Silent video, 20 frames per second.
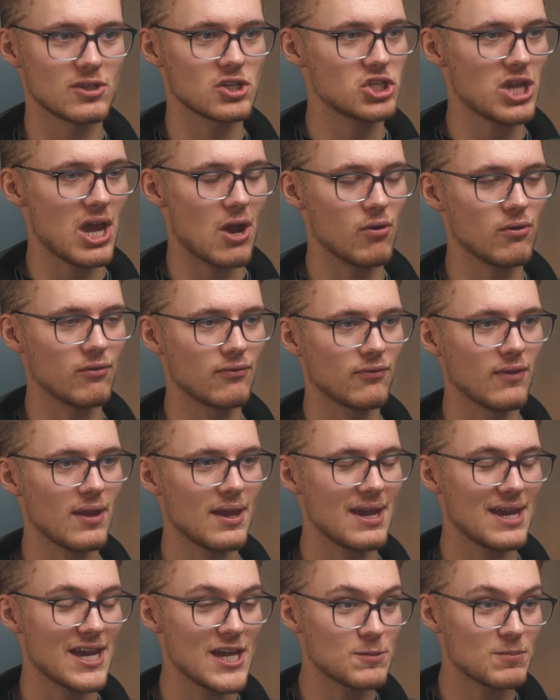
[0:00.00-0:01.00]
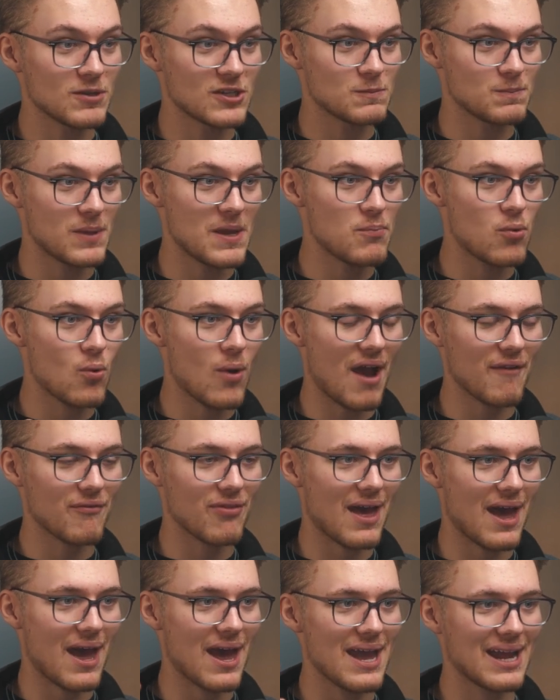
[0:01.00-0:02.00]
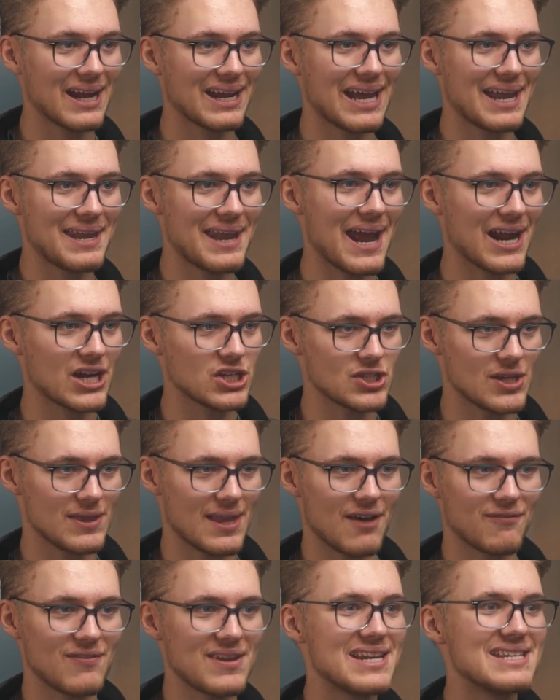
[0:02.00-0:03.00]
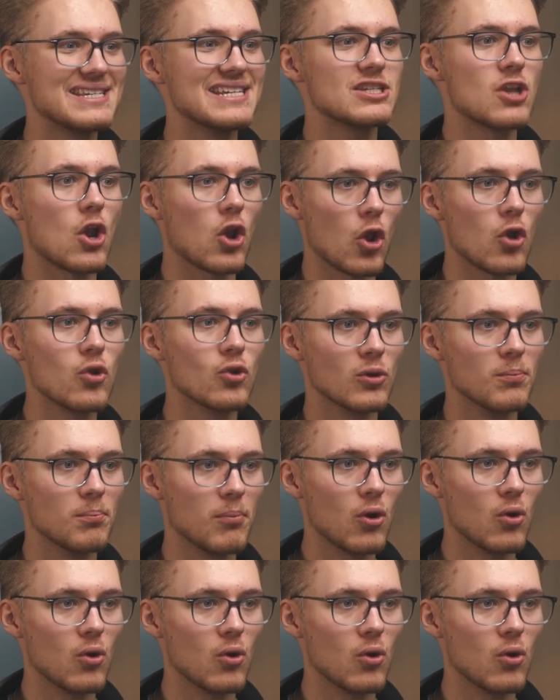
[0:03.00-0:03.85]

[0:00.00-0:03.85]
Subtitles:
on the shelf. It's because people have that connection, that affinity to Logan